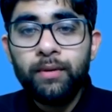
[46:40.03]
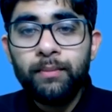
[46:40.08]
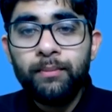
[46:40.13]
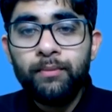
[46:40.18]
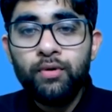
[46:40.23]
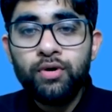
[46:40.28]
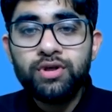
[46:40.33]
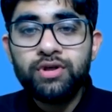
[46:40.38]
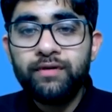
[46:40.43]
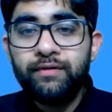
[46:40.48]

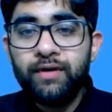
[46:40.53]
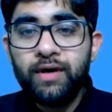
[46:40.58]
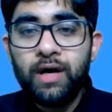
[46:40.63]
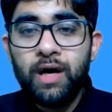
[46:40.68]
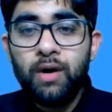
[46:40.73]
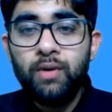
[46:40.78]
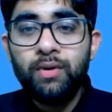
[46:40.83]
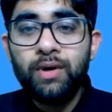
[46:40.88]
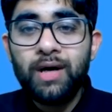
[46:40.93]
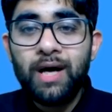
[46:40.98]
books of
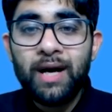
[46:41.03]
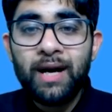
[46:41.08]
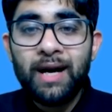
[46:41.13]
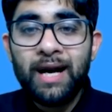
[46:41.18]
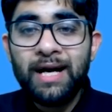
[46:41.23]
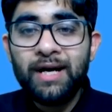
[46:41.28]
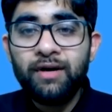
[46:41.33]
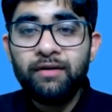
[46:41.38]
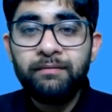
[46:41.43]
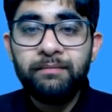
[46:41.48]
account, a
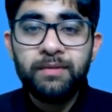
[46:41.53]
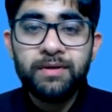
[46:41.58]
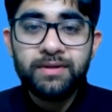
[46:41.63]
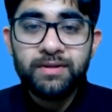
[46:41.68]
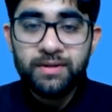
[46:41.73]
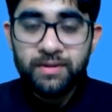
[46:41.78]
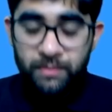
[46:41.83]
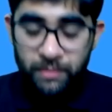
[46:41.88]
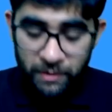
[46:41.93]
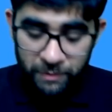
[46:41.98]
right of person,
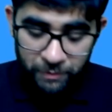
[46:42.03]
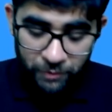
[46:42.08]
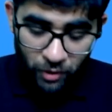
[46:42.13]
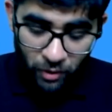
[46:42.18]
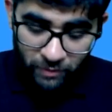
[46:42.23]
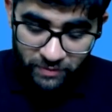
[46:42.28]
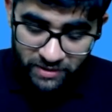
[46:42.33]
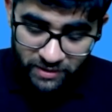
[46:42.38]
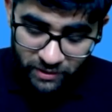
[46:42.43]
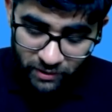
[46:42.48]
a
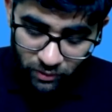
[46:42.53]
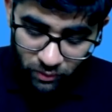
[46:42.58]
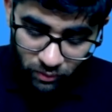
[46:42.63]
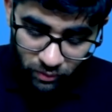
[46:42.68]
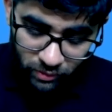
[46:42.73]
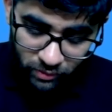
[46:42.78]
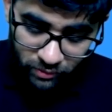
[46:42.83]
promissory note.